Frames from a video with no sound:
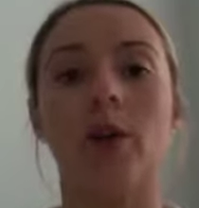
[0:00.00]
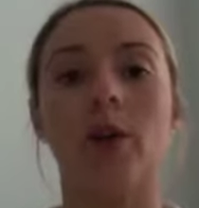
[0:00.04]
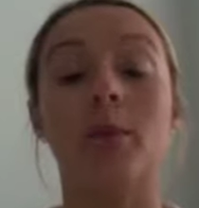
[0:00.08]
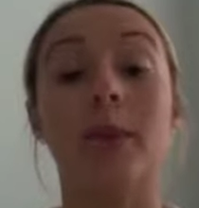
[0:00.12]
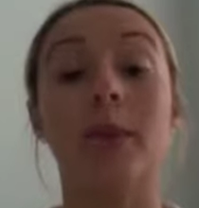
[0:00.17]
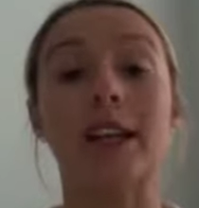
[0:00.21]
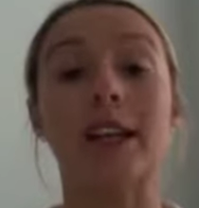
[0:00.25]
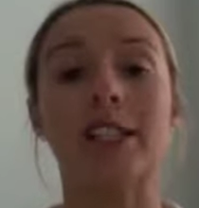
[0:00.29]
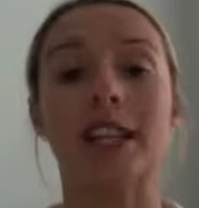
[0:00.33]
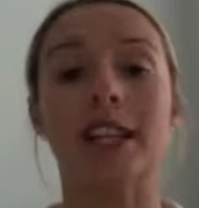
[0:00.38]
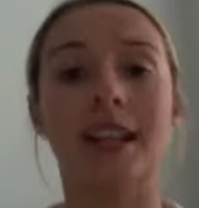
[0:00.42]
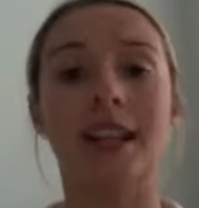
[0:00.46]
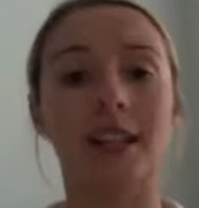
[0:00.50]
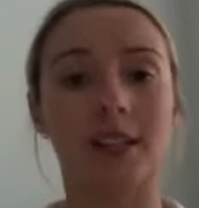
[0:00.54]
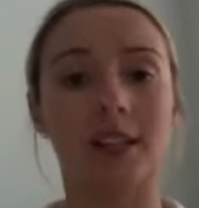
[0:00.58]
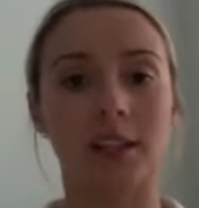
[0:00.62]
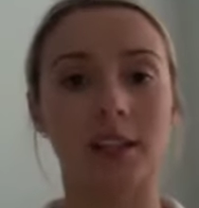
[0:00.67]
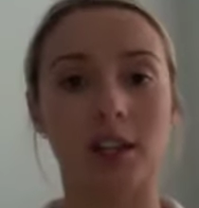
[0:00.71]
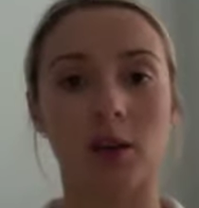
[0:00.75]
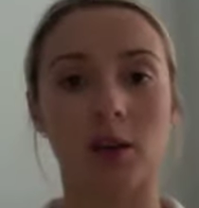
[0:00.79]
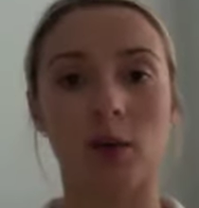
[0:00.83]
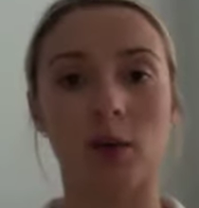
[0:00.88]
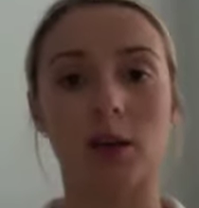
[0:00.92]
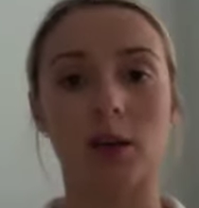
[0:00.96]
My
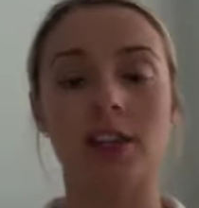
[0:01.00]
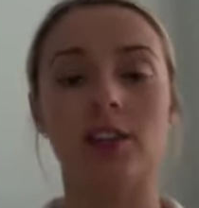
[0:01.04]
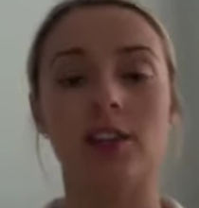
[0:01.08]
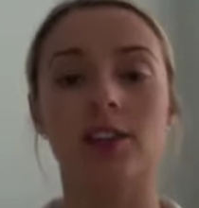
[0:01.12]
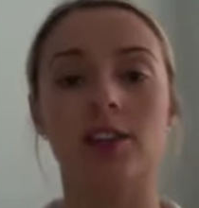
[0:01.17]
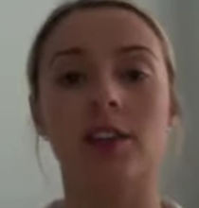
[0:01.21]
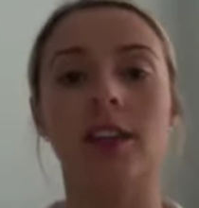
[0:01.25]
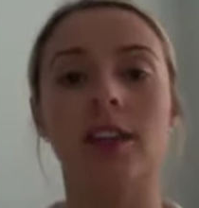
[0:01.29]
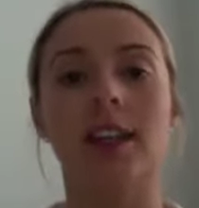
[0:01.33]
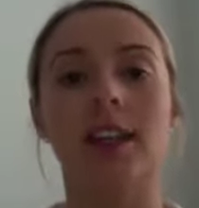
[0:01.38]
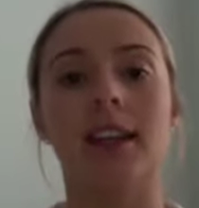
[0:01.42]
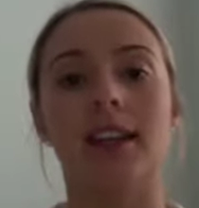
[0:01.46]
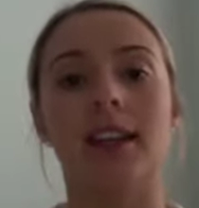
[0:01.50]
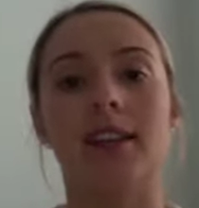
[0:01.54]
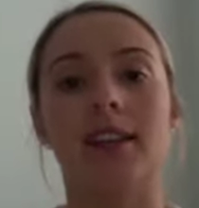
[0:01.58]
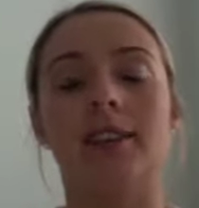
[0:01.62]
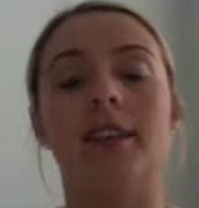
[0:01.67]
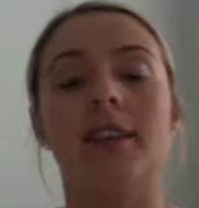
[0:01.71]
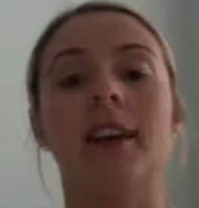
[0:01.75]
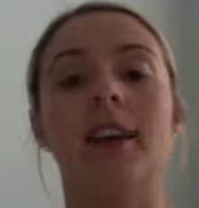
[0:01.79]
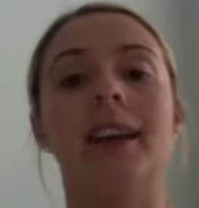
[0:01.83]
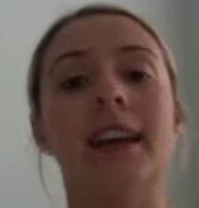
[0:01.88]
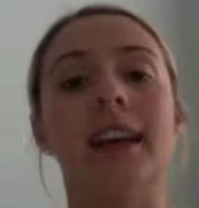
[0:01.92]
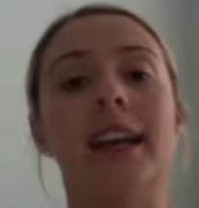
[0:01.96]
challenging question is,
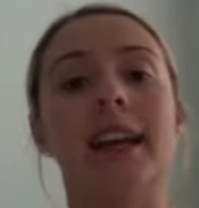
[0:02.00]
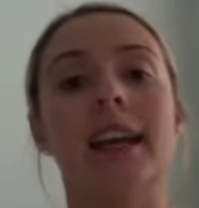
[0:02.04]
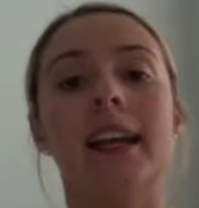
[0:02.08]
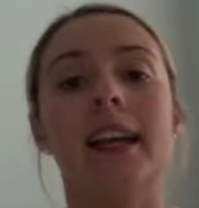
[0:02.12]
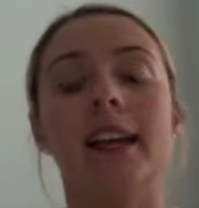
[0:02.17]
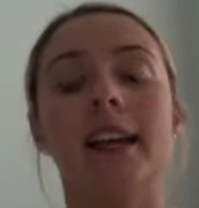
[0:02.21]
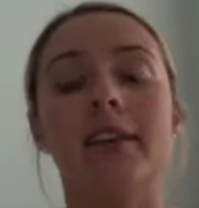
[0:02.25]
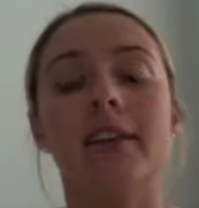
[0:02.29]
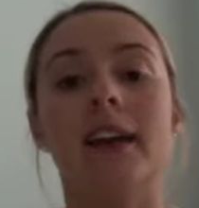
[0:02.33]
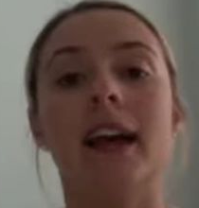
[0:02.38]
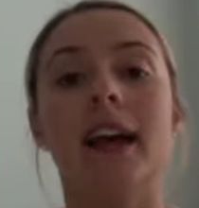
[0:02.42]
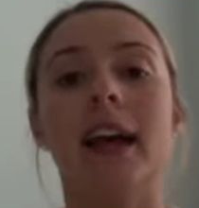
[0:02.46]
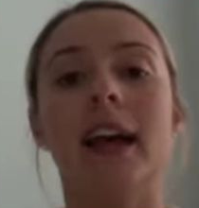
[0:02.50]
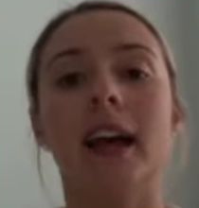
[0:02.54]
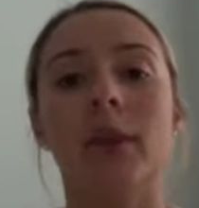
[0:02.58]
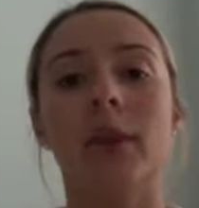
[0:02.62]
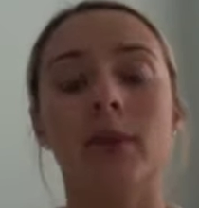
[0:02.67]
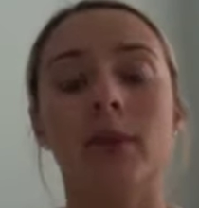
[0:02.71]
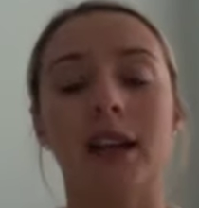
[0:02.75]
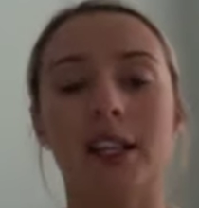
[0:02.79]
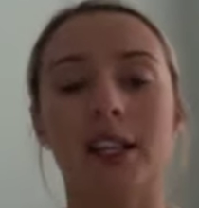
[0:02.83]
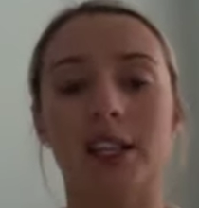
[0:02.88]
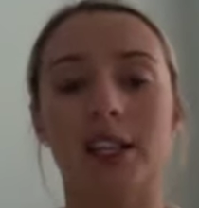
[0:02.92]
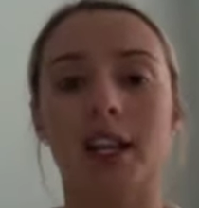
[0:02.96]
if I had
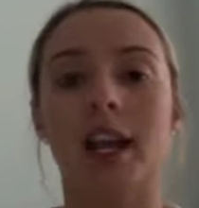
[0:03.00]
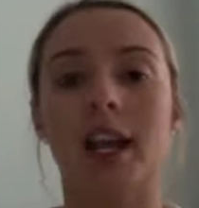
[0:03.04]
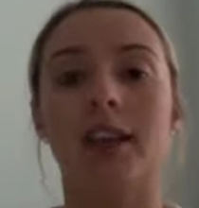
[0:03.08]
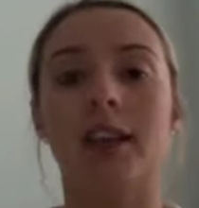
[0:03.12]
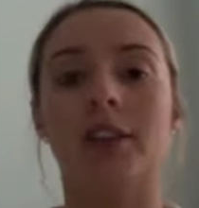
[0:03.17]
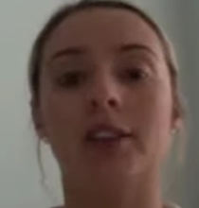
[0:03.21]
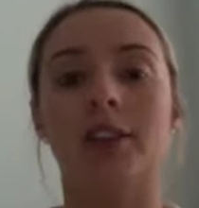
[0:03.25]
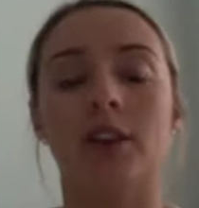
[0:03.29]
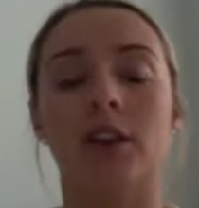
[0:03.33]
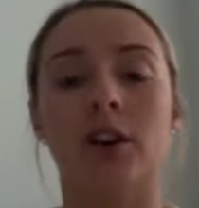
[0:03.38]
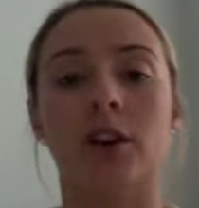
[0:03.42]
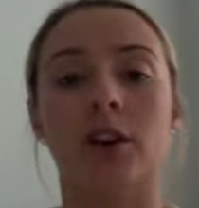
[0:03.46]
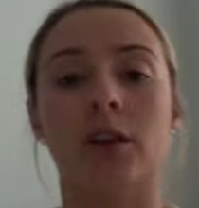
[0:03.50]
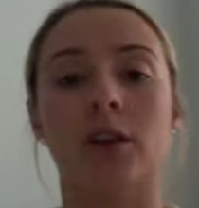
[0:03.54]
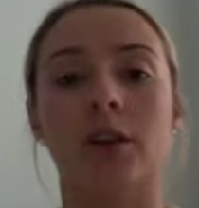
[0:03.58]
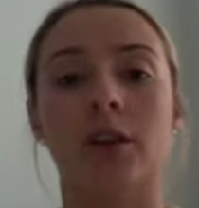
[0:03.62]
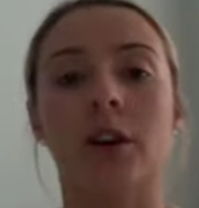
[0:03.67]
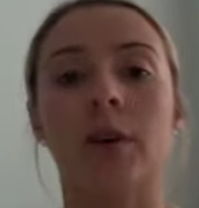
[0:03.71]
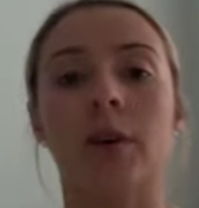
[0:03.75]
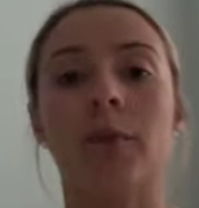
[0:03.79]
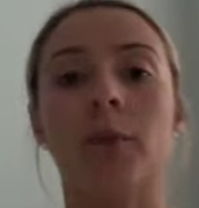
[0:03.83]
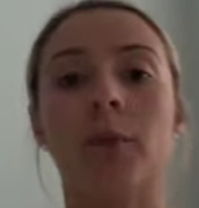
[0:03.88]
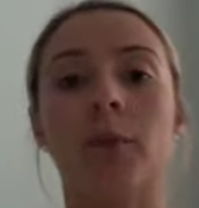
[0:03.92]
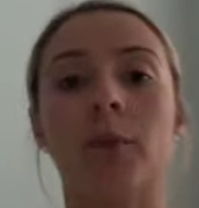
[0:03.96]
my chance
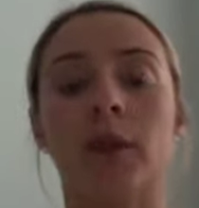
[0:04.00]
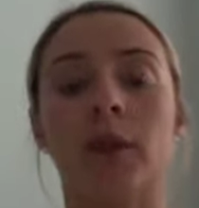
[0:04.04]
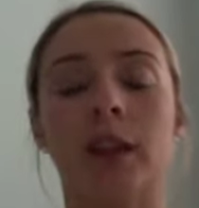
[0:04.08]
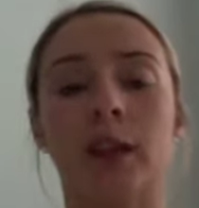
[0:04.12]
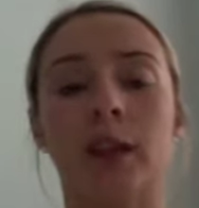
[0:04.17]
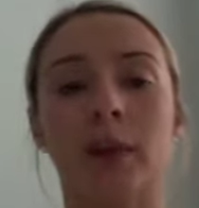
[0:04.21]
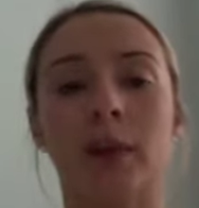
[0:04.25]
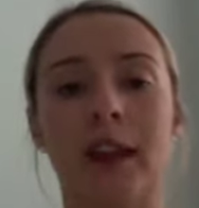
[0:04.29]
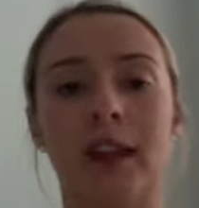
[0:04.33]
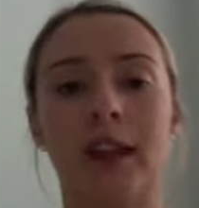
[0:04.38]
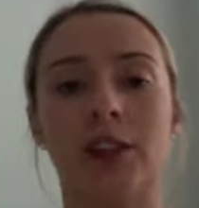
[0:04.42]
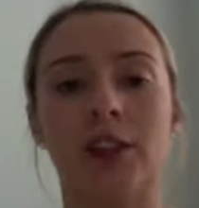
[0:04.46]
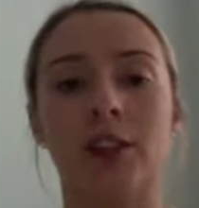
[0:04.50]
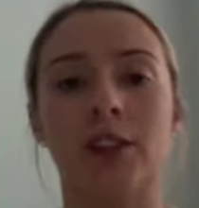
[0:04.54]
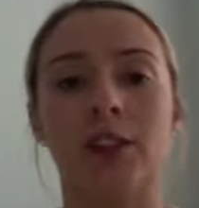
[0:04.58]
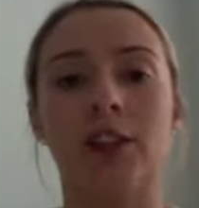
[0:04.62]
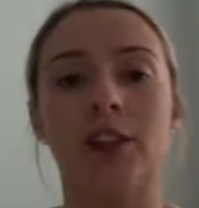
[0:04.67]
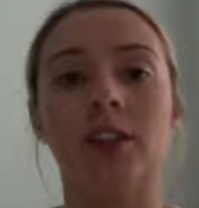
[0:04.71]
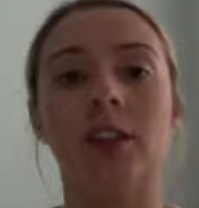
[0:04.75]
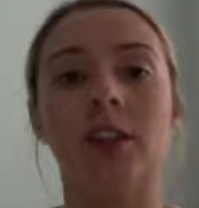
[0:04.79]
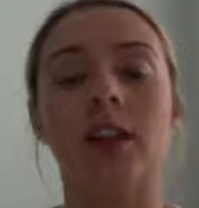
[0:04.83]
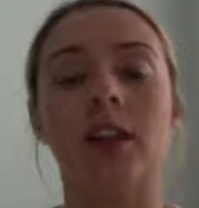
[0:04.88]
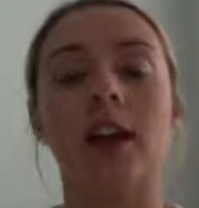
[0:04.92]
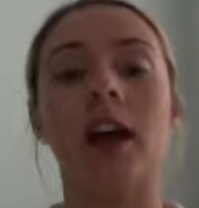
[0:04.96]
over with the
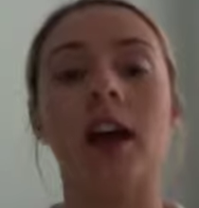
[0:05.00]
patient,